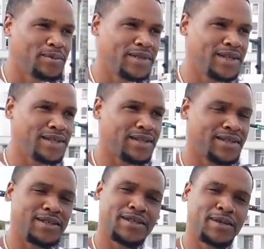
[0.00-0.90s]
Yeah,
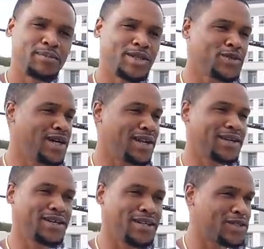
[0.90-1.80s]
but you gotta
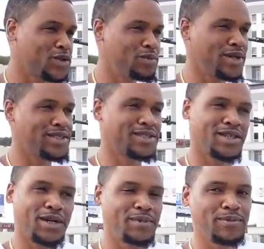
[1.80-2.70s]
cut too much
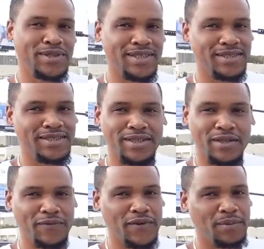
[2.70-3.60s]
tub and shit.
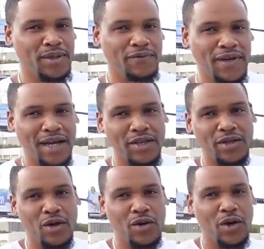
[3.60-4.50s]
You feel me? The value
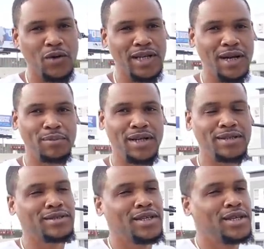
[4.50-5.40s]
gonna go down, but
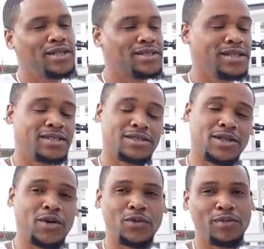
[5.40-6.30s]
it's its
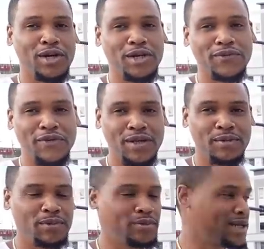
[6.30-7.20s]
own, bro. You feel
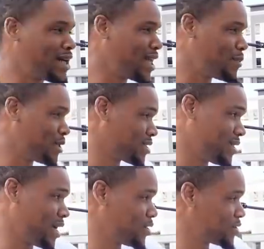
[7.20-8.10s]
me? But I like my shit,
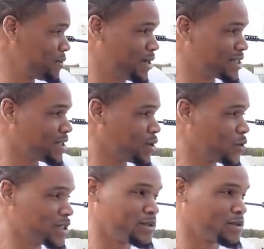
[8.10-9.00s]
like, you see my shit,
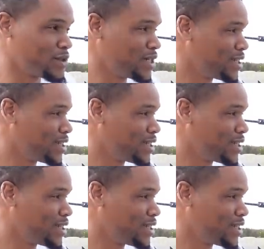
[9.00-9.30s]
original.